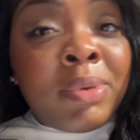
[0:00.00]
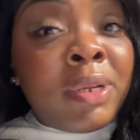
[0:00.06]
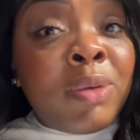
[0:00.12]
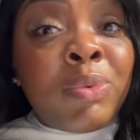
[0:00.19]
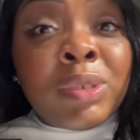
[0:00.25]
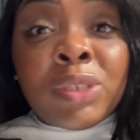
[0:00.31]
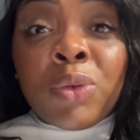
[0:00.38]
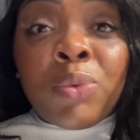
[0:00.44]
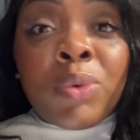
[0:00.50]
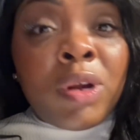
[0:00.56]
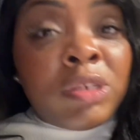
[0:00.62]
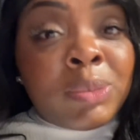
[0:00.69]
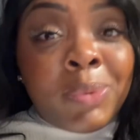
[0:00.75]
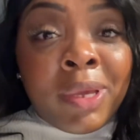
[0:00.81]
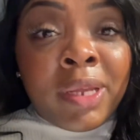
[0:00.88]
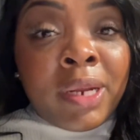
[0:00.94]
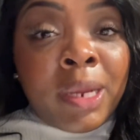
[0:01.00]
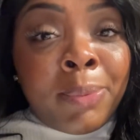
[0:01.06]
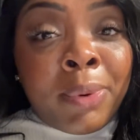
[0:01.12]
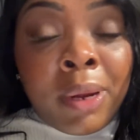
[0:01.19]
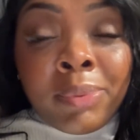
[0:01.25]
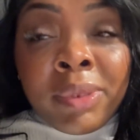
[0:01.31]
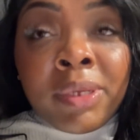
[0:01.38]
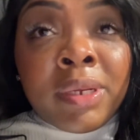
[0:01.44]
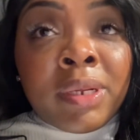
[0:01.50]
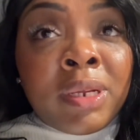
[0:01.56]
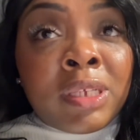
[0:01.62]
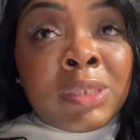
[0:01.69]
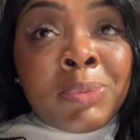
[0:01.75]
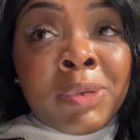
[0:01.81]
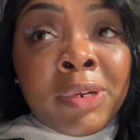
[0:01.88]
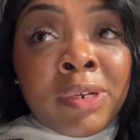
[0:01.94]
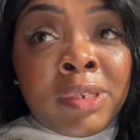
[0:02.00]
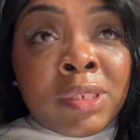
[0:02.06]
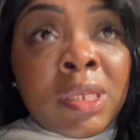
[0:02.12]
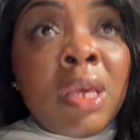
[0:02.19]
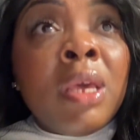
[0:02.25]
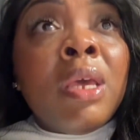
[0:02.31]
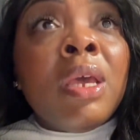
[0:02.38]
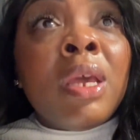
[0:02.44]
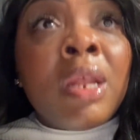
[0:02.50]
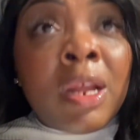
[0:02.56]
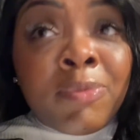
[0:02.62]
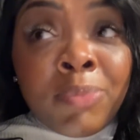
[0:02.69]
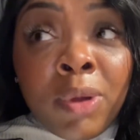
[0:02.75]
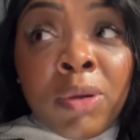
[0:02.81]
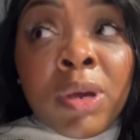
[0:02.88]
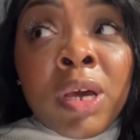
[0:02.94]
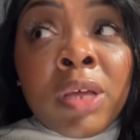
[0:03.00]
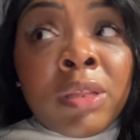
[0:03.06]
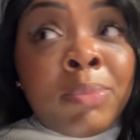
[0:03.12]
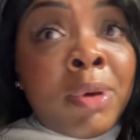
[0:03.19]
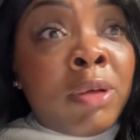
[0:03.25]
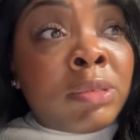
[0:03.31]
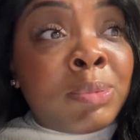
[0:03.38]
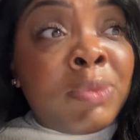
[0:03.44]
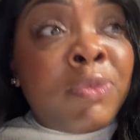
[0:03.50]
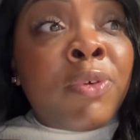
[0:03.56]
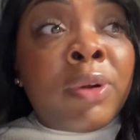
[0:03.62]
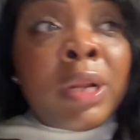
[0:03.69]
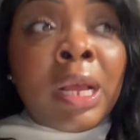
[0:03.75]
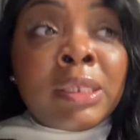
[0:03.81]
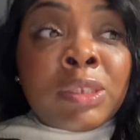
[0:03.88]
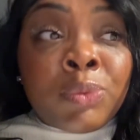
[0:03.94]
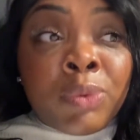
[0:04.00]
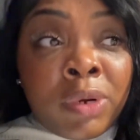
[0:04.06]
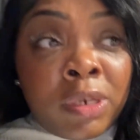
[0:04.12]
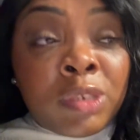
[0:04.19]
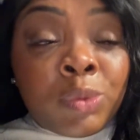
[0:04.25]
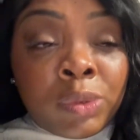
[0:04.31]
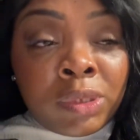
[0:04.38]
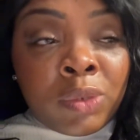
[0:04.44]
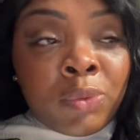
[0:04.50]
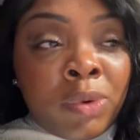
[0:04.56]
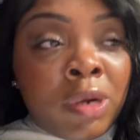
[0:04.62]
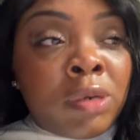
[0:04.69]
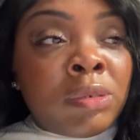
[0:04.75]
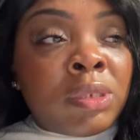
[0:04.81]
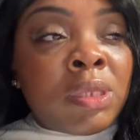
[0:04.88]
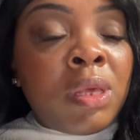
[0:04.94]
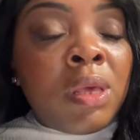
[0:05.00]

it was the worst pain I probably could have experienced. And I broke other bones before, and I swear this was the worst.